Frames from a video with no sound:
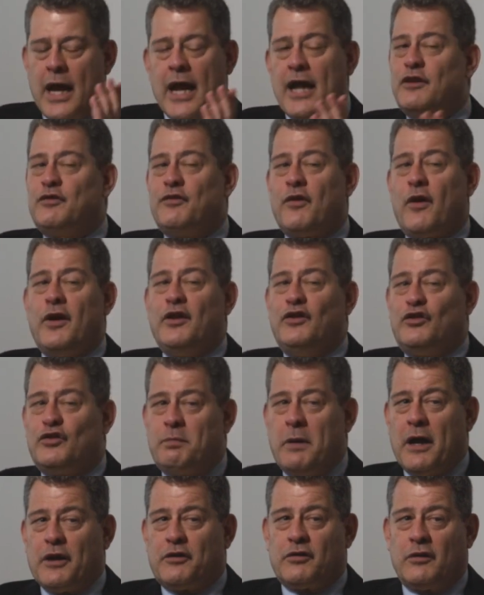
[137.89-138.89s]
It's very
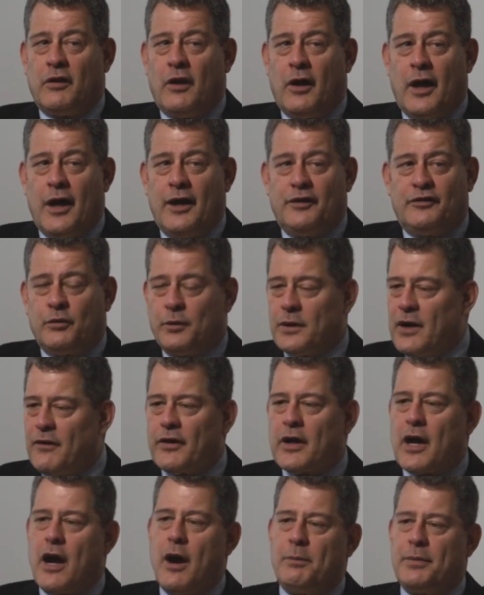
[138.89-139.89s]
specialized. So
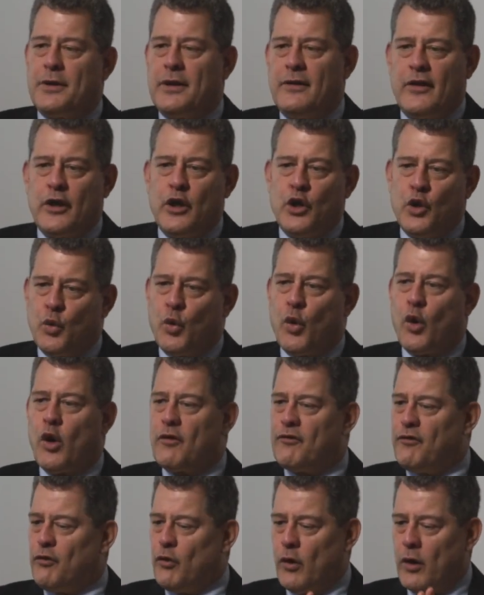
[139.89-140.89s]
whatever company that you
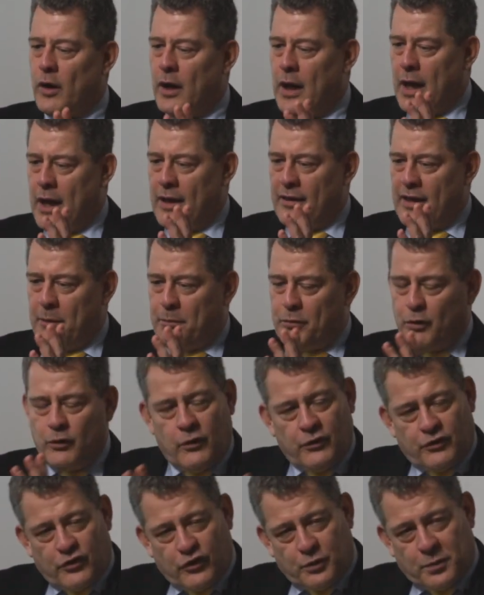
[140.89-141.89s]
work for, they
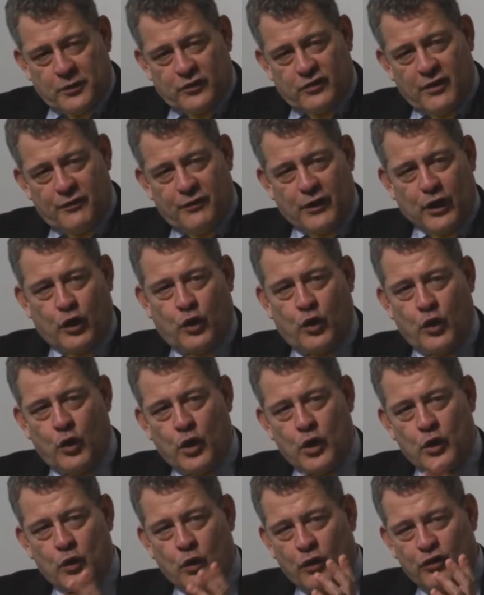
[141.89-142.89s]
produce a specific
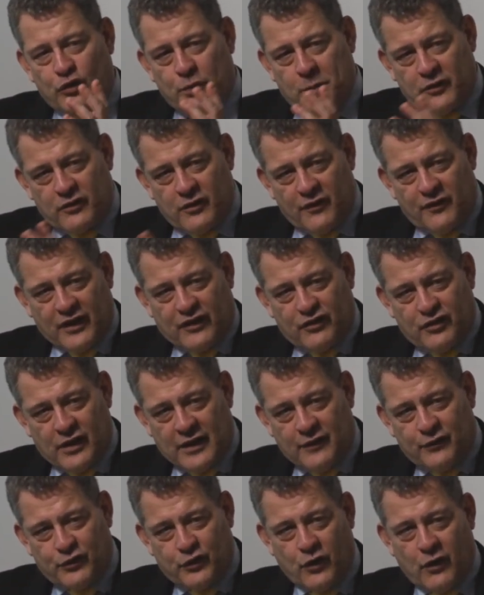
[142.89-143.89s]
good or a specific
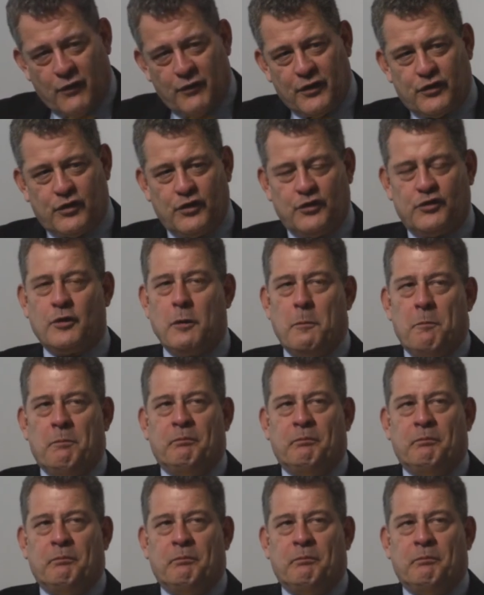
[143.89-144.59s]
set of services.